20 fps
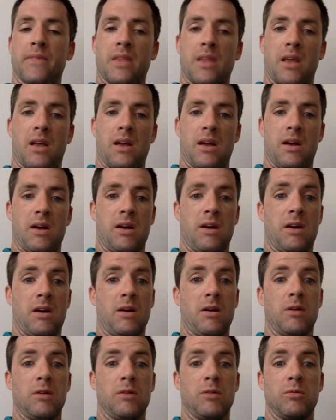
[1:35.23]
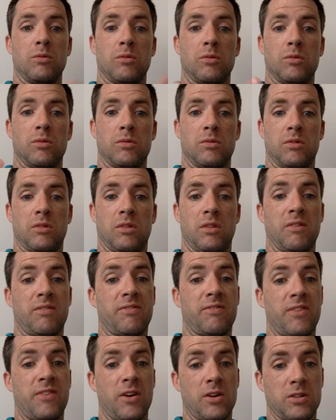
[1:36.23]
uh, the
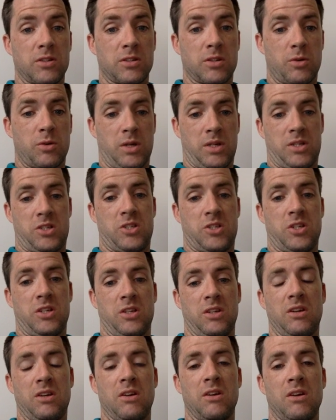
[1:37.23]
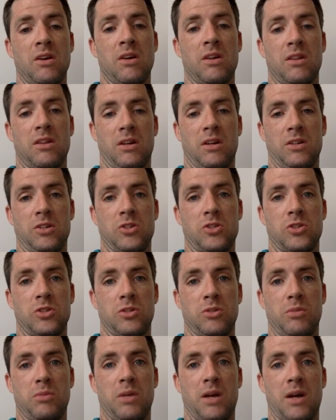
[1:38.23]
first question that you
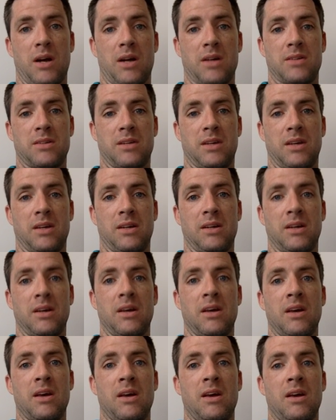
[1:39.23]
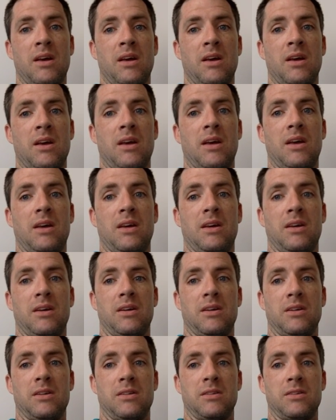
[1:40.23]
should be asking
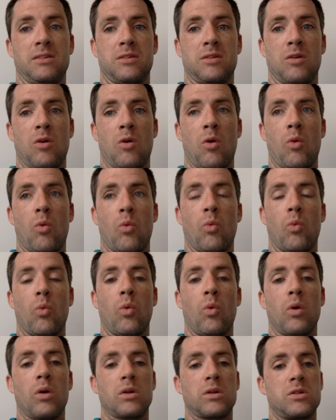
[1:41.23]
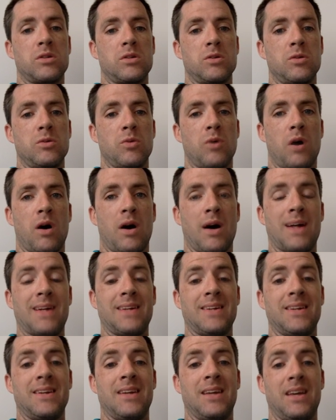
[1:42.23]
is, what do I
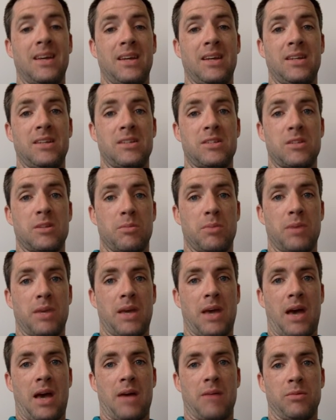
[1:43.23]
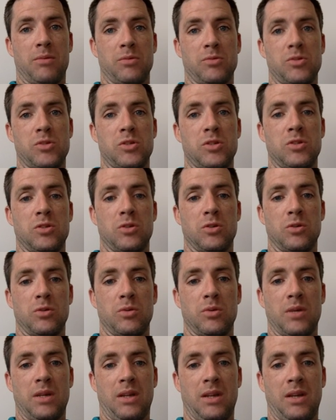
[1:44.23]
need to be able to do
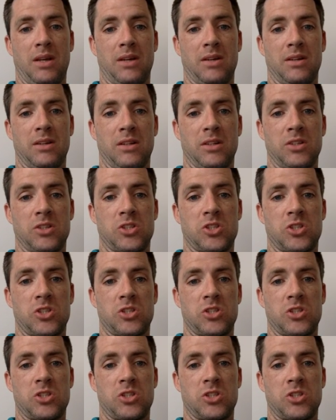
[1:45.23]
in English?